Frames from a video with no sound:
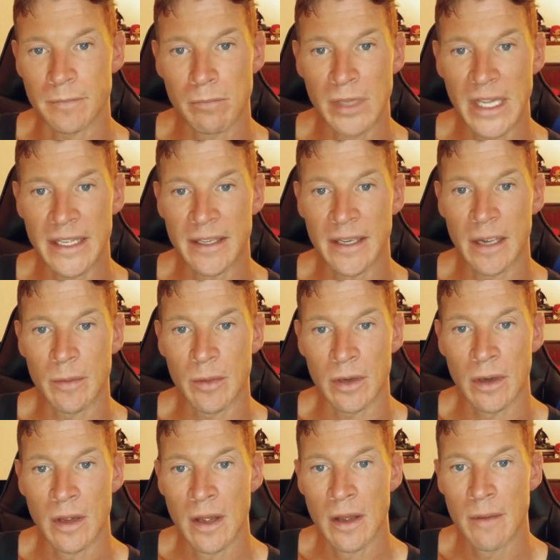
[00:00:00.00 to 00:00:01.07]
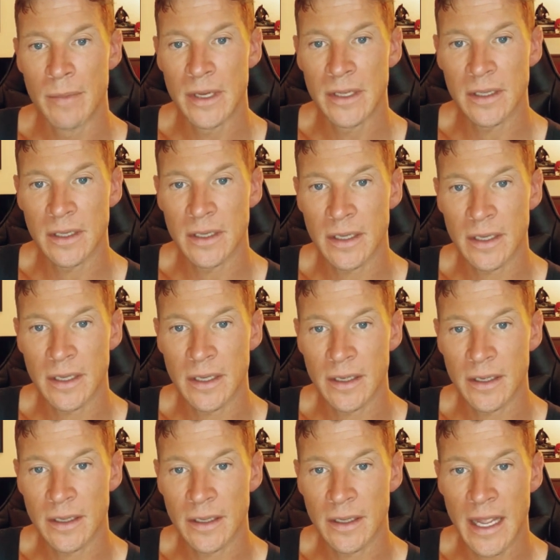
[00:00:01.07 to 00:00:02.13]
Blake Gamer,
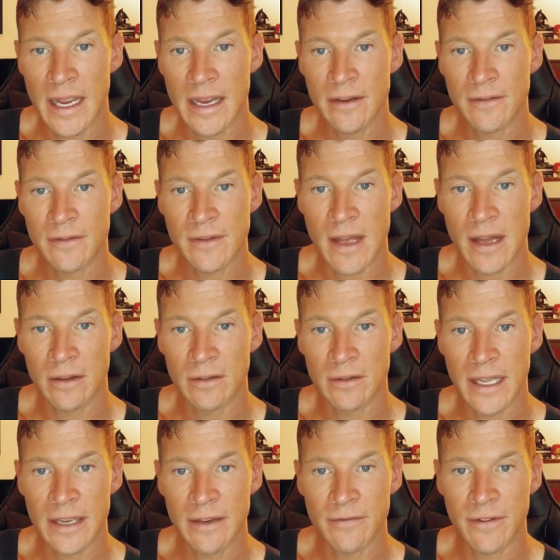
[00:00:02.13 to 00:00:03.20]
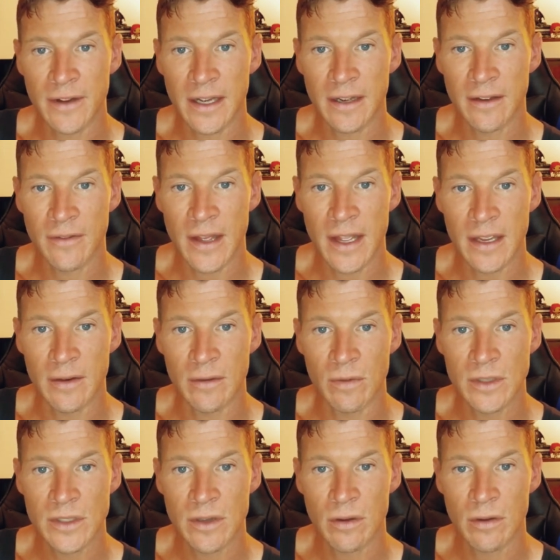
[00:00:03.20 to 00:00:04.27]
Bila eight L eight five eight,
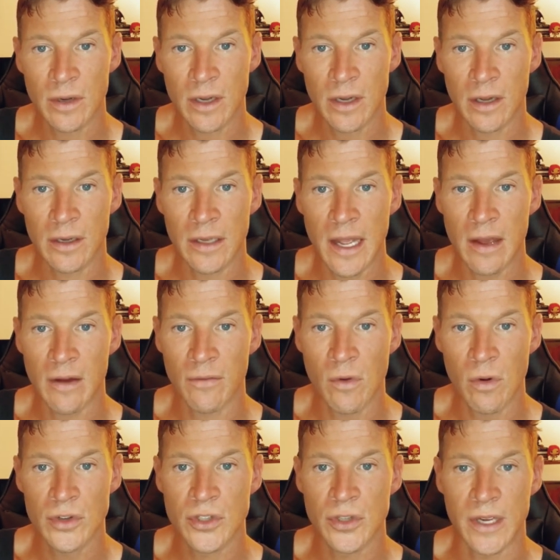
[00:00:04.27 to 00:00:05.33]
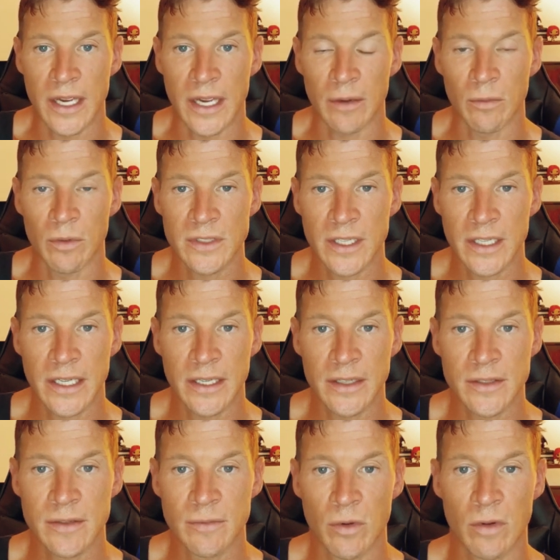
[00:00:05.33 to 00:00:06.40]
what's going on? Yeah, of course you can. Once I
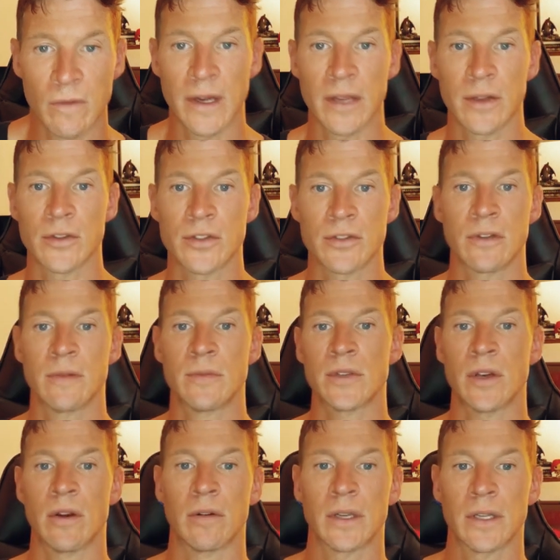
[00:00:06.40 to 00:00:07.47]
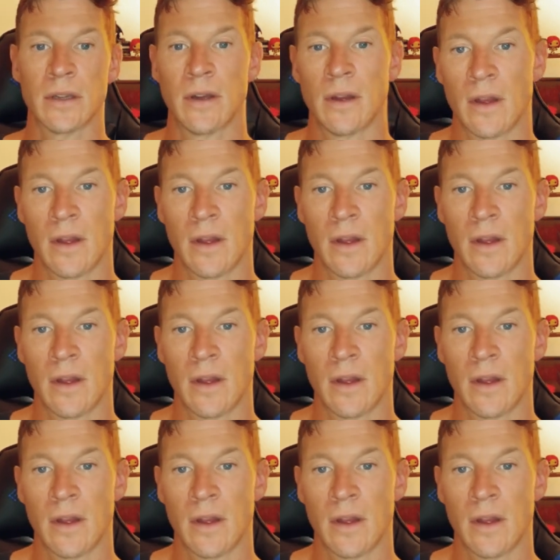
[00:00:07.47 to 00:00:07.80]
get some more regular streams going,